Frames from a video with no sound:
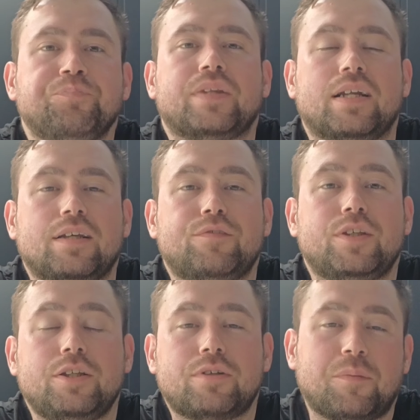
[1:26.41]
And if
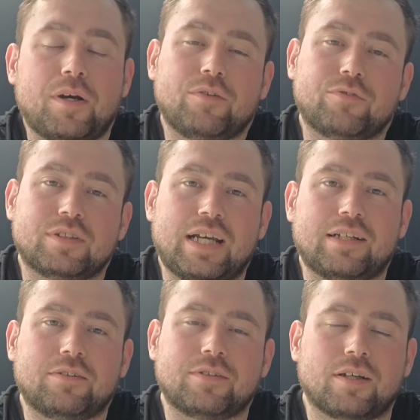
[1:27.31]
you come over as an
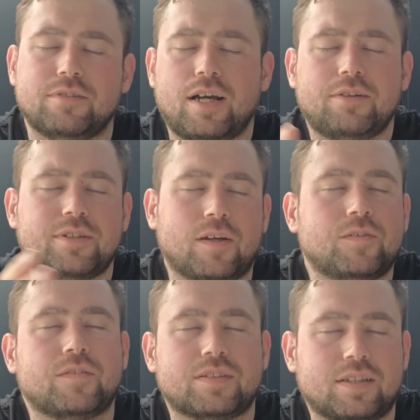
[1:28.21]
adult and go, no, don't
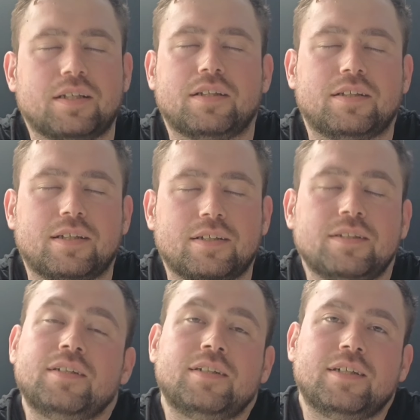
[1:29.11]
do this,
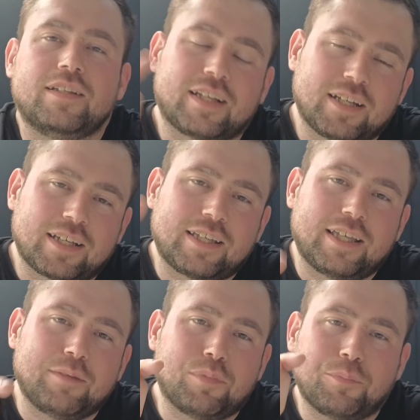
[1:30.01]
they're going to
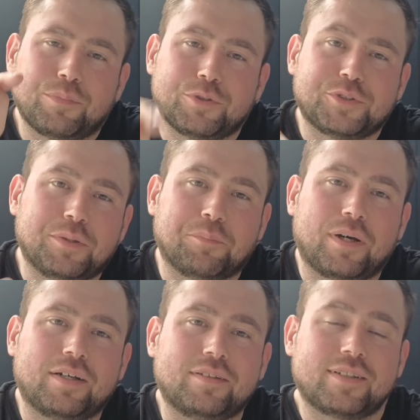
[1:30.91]
keep on pushing the
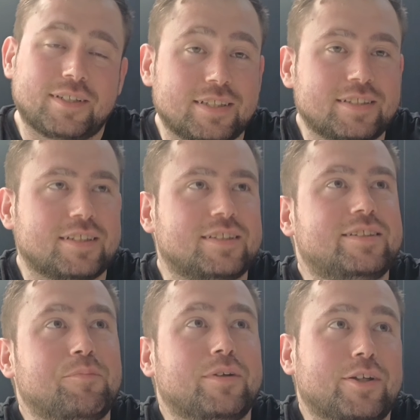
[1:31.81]
button because it's a
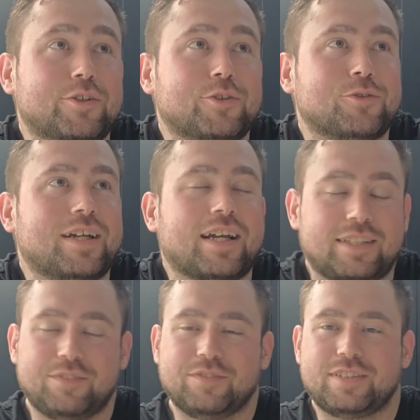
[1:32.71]
stimulatory
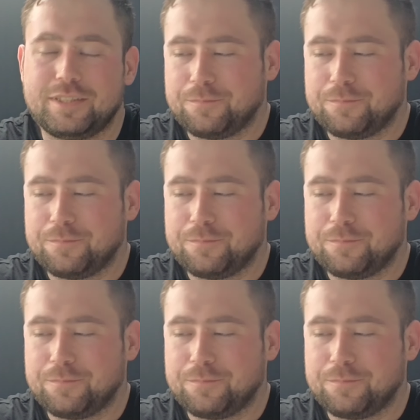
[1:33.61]
activity.